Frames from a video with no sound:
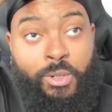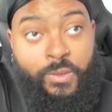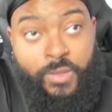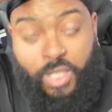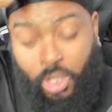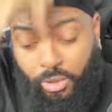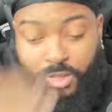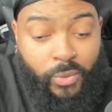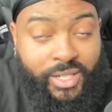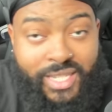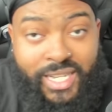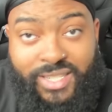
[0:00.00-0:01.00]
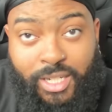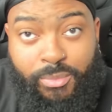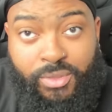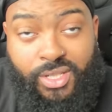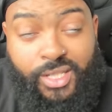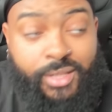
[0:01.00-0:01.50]
Cody wins at
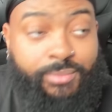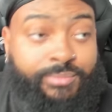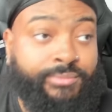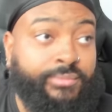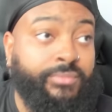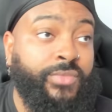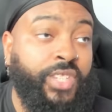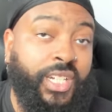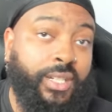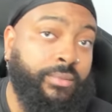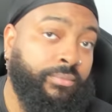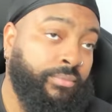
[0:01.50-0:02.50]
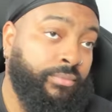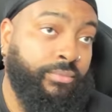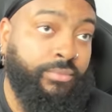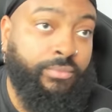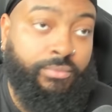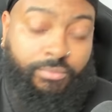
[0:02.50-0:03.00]
SummerSlam, then
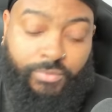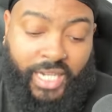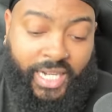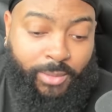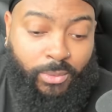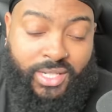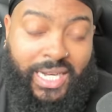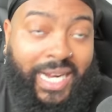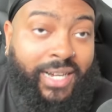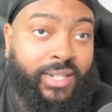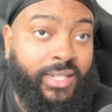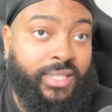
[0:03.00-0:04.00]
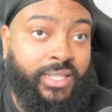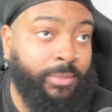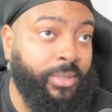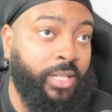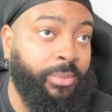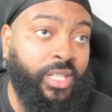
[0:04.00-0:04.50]
they retire the
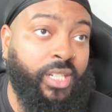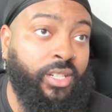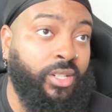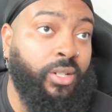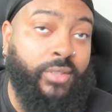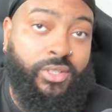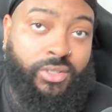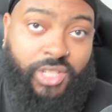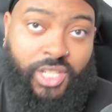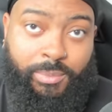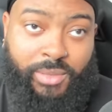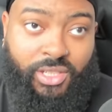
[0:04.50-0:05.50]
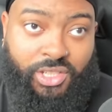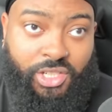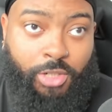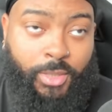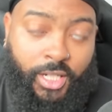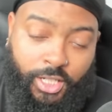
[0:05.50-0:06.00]
W W E Universal
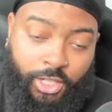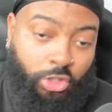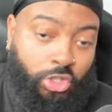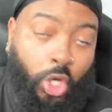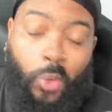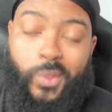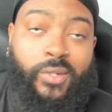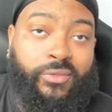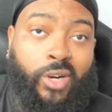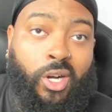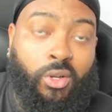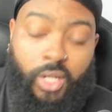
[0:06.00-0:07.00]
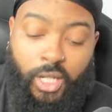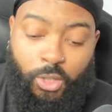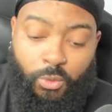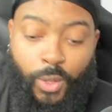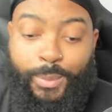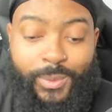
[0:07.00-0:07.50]
Championship. It'll go in the vault.
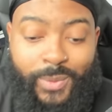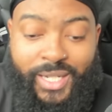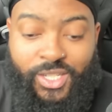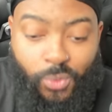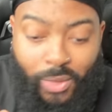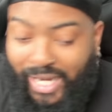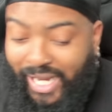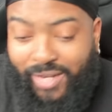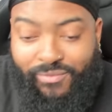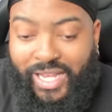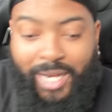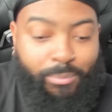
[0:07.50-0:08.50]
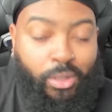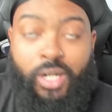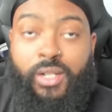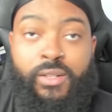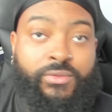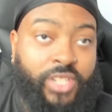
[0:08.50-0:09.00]
Roman Reigns will have that
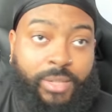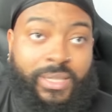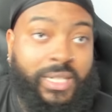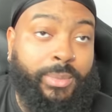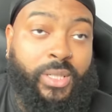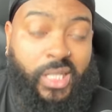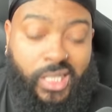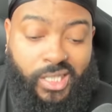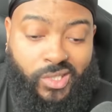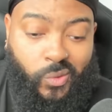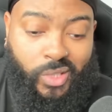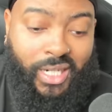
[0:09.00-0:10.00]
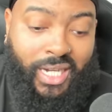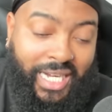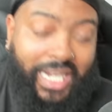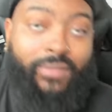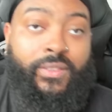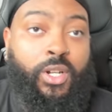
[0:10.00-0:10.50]
part of W W E history,
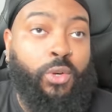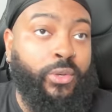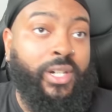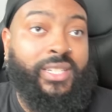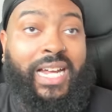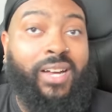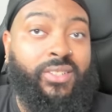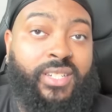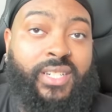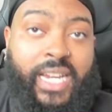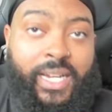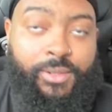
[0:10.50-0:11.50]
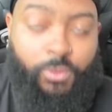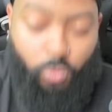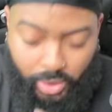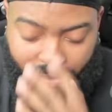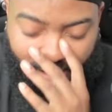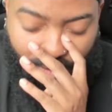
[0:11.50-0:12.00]
having over a thousand-day
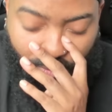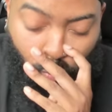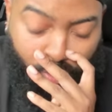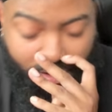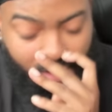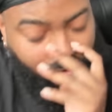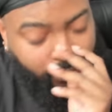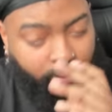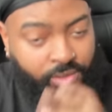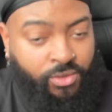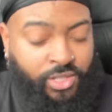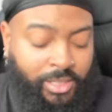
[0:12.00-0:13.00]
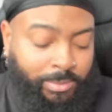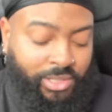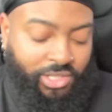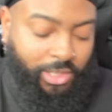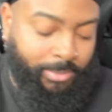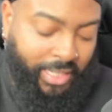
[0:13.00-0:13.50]
reign with the Universal
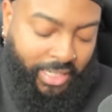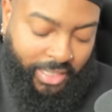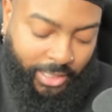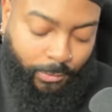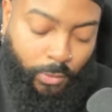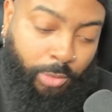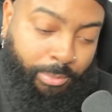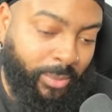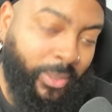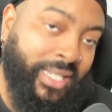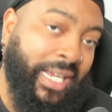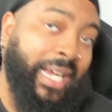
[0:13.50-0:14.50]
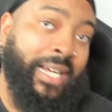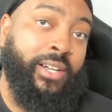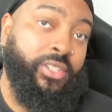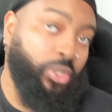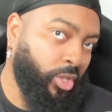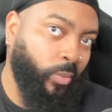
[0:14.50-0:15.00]
Championship. It will be
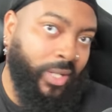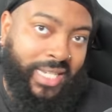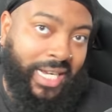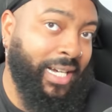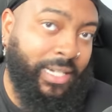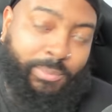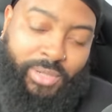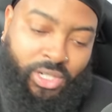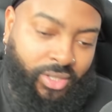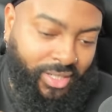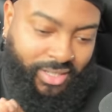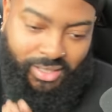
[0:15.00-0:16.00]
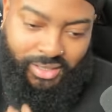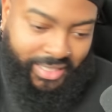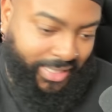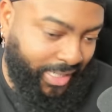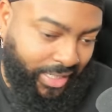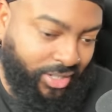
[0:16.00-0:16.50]
retired. You can retire the belt because the
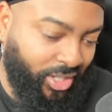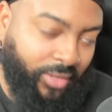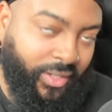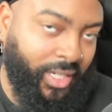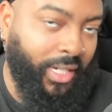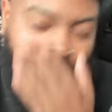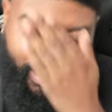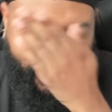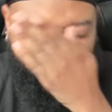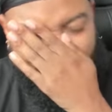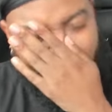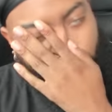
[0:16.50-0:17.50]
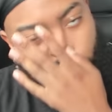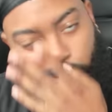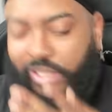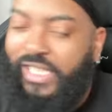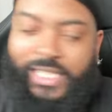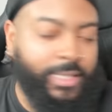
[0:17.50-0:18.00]
lineage of it isn't
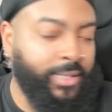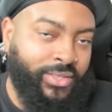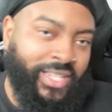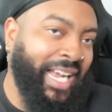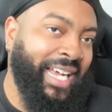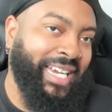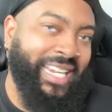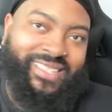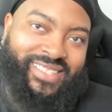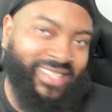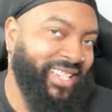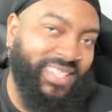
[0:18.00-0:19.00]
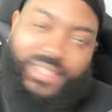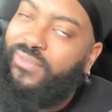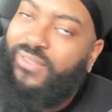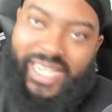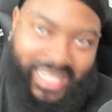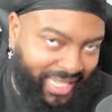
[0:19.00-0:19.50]
really that extensive
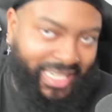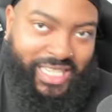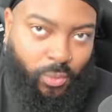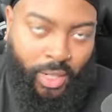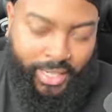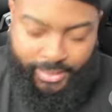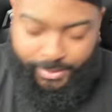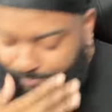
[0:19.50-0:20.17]
anyway.